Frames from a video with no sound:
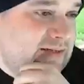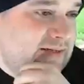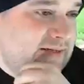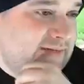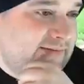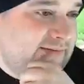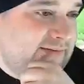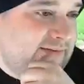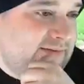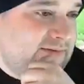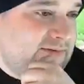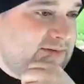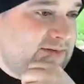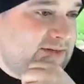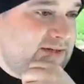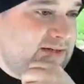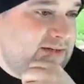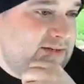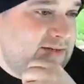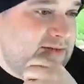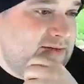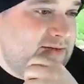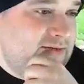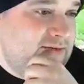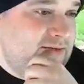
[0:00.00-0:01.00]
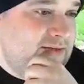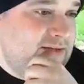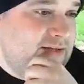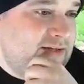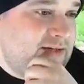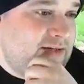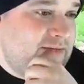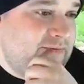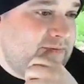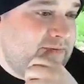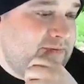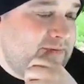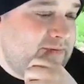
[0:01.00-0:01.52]
says, trying to get
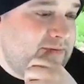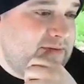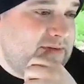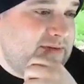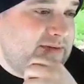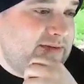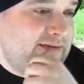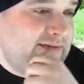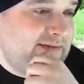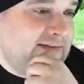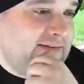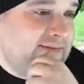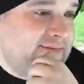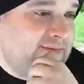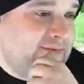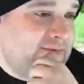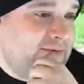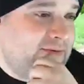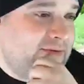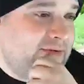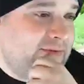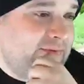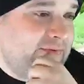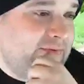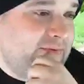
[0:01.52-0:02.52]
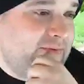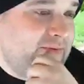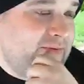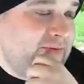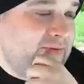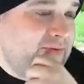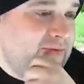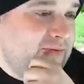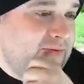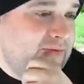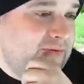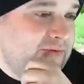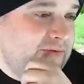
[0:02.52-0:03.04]
off Discus forums through
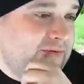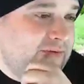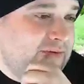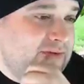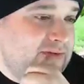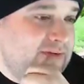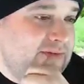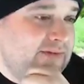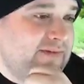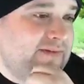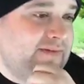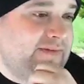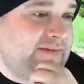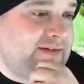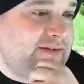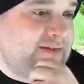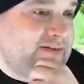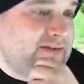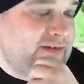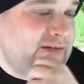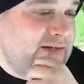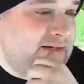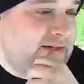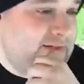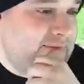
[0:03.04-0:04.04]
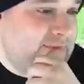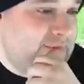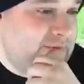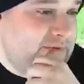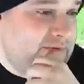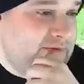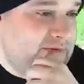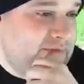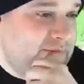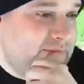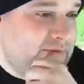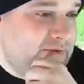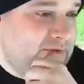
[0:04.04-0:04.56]
Google searches is like trying to
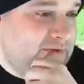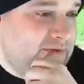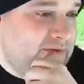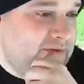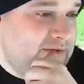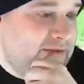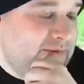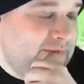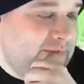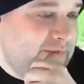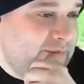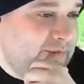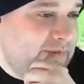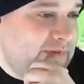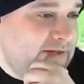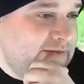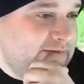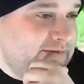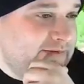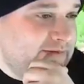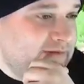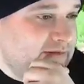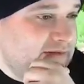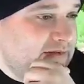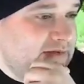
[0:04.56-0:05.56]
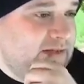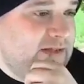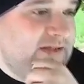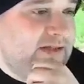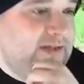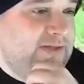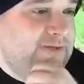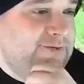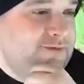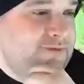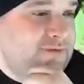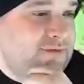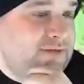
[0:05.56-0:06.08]
push Boulder up a mountain.
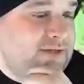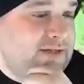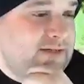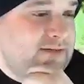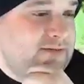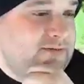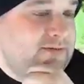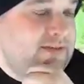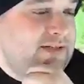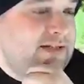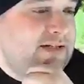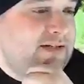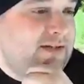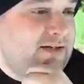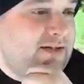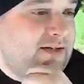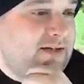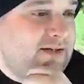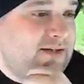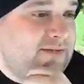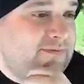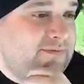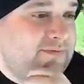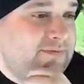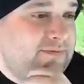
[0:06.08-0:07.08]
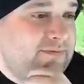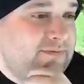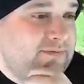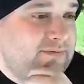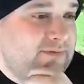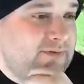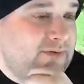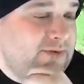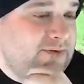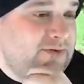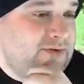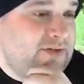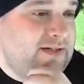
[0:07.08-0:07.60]
Trying to get
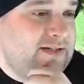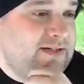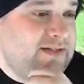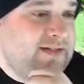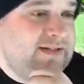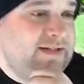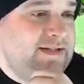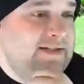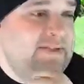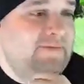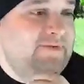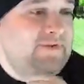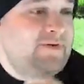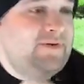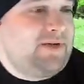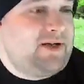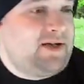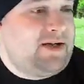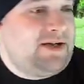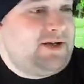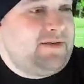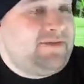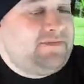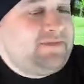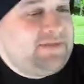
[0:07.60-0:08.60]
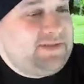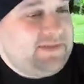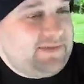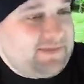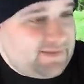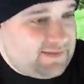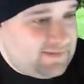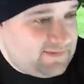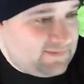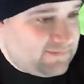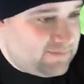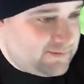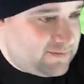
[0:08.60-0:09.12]
info off
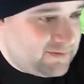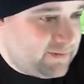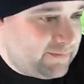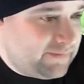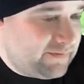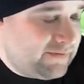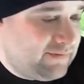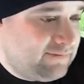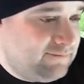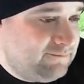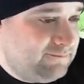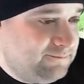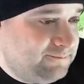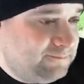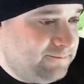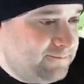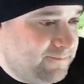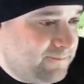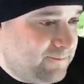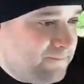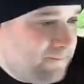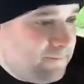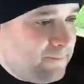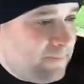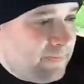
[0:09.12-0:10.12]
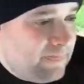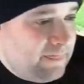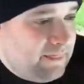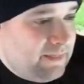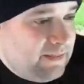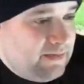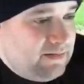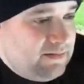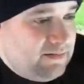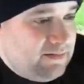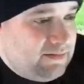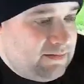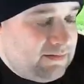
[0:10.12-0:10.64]
Discus forums.
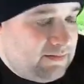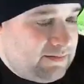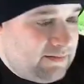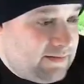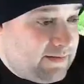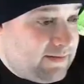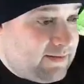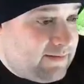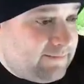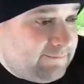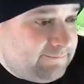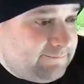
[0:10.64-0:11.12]
Yeah.